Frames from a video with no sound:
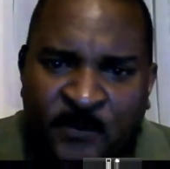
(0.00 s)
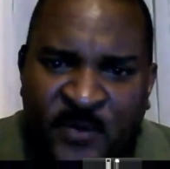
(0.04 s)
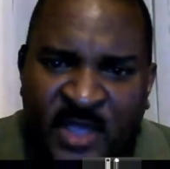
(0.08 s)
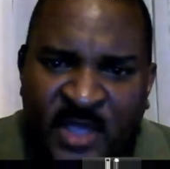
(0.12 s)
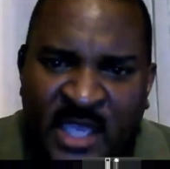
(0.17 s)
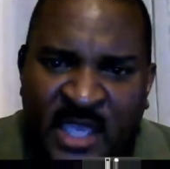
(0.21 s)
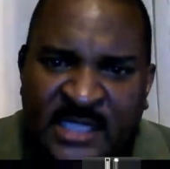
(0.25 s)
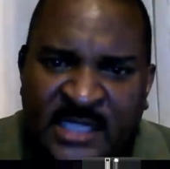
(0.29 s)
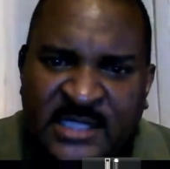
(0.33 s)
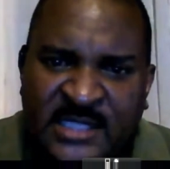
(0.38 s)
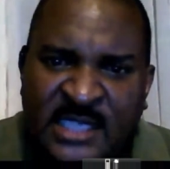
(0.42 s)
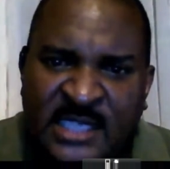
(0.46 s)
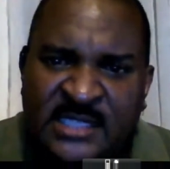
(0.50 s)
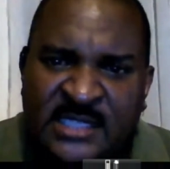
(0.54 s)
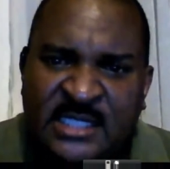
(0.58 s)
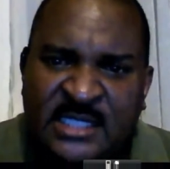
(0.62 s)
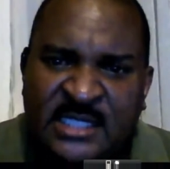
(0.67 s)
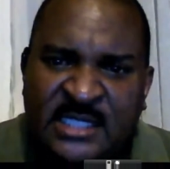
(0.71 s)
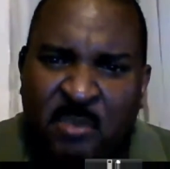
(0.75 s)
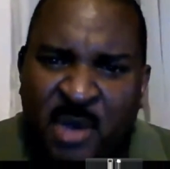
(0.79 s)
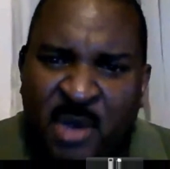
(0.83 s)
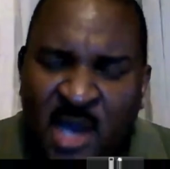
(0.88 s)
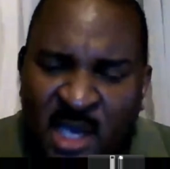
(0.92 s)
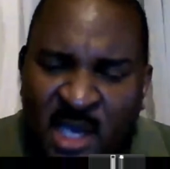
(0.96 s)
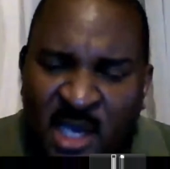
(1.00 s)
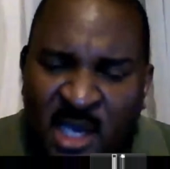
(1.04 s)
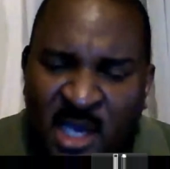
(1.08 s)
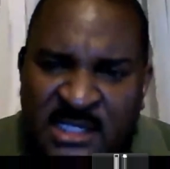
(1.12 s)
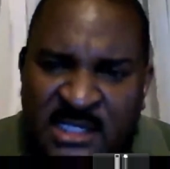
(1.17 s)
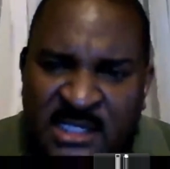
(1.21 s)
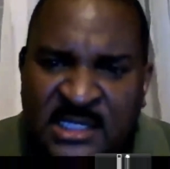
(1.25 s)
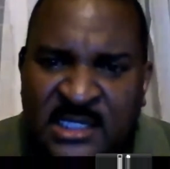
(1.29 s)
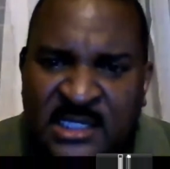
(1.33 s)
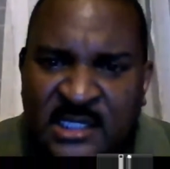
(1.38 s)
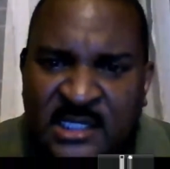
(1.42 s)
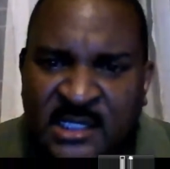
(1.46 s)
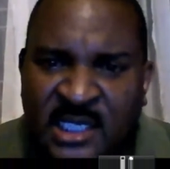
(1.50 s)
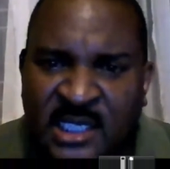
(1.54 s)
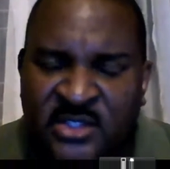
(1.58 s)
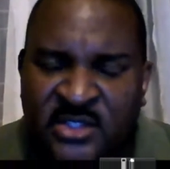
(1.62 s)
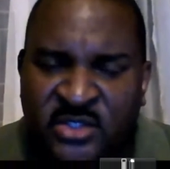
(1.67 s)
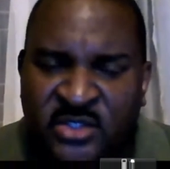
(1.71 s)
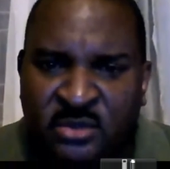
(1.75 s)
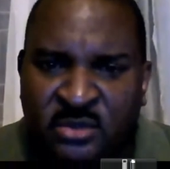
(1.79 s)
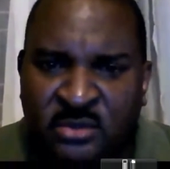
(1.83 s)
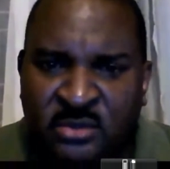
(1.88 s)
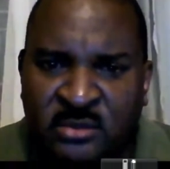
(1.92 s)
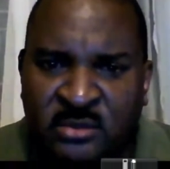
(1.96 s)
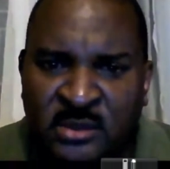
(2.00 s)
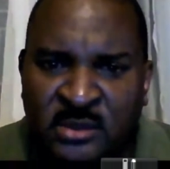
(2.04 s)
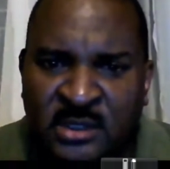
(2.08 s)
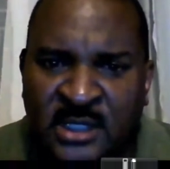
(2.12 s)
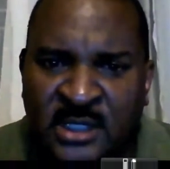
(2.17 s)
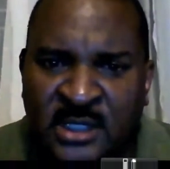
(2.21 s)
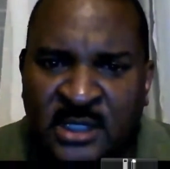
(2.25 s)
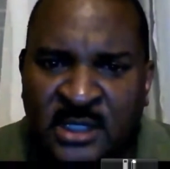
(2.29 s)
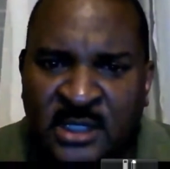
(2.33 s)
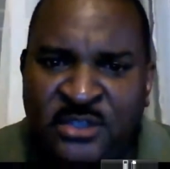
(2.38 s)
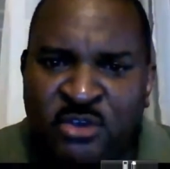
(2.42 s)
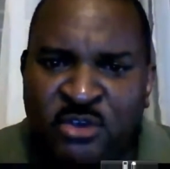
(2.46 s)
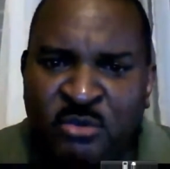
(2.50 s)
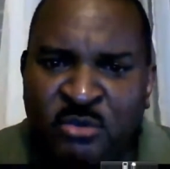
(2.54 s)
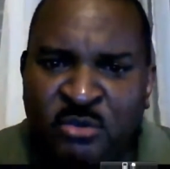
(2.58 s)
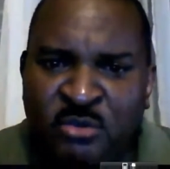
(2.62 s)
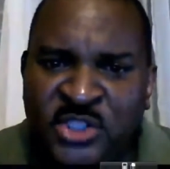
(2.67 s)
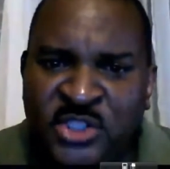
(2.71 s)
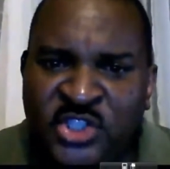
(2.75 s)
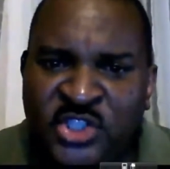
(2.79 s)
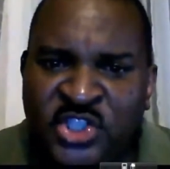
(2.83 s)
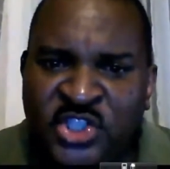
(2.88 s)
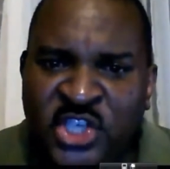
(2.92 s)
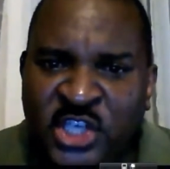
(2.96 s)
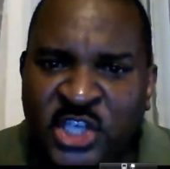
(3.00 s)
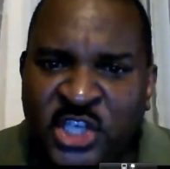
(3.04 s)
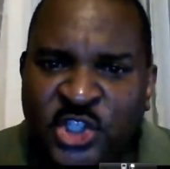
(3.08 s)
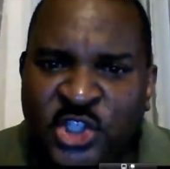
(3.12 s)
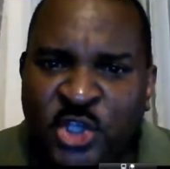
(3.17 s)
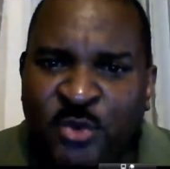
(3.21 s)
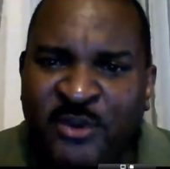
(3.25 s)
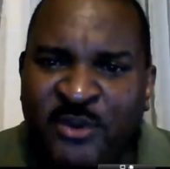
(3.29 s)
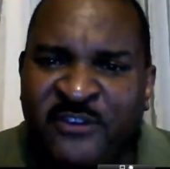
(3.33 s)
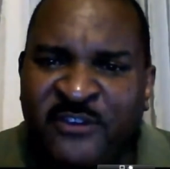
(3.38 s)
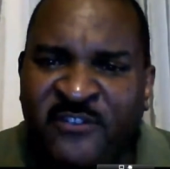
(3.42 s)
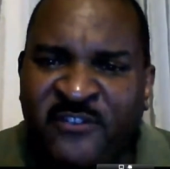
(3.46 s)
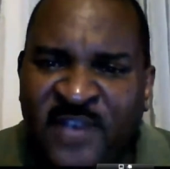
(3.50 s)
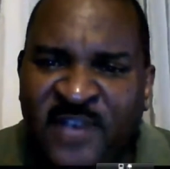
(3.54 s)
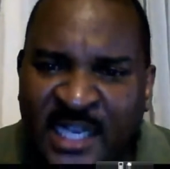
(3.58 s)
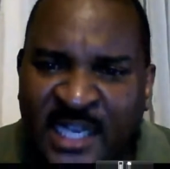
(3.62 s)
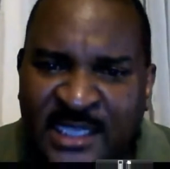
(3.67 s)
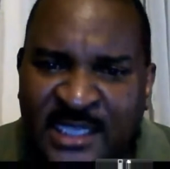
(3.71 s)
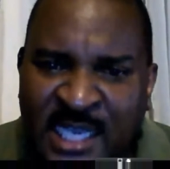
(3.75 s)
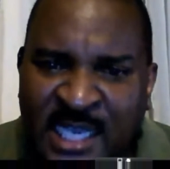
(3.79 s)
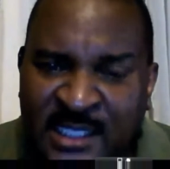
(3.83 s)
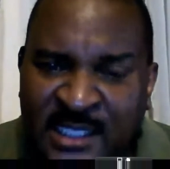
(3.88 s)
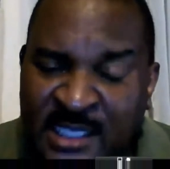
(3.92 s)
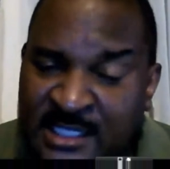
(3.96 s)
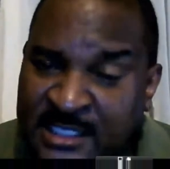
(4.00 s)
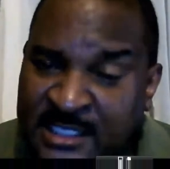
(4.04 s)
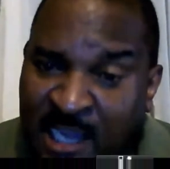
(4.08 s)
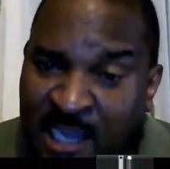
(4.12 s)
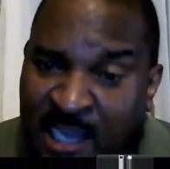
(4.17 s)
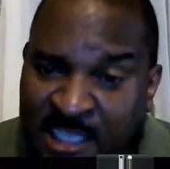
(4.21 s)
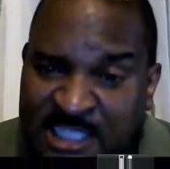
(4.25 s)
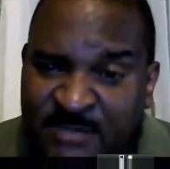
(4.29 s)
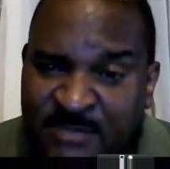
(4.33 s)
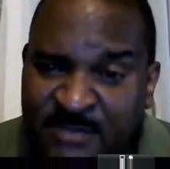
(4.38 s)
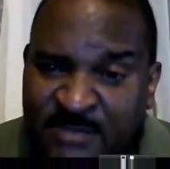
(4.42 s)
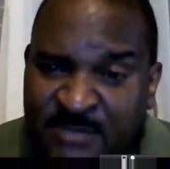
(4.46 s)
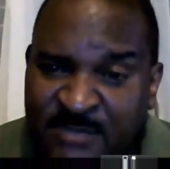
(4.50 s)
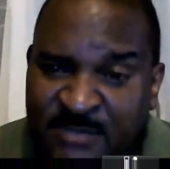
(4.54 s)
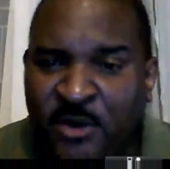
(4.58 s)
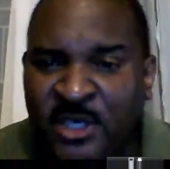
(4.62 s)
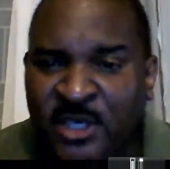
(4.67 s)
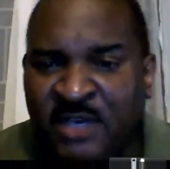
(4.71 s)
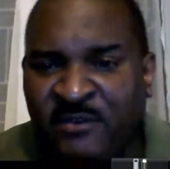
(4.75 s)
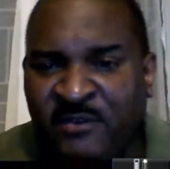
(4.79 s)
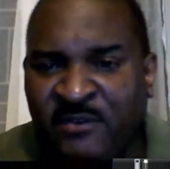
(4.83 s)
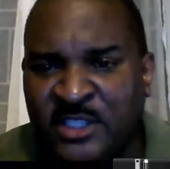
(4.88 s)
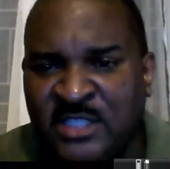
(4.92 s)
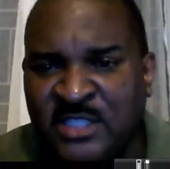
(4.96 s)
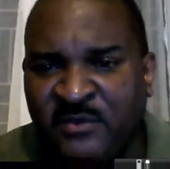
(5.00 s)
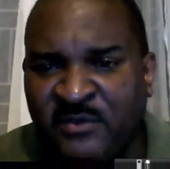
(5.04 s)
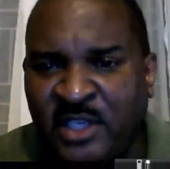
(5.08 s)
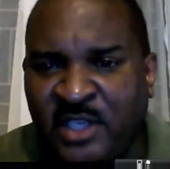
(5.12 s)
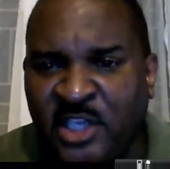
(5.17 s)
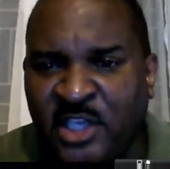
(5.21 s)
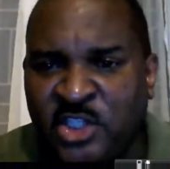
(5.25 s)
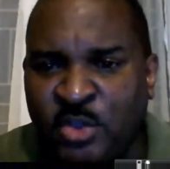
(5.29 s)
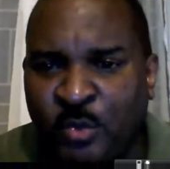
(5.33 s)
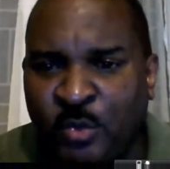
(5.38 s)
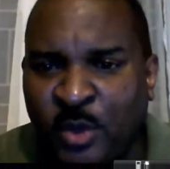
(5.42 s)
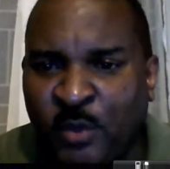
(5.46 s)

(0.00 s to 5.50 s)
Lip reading: it is the policy that you must change to reflect that. There's got to be more diversification.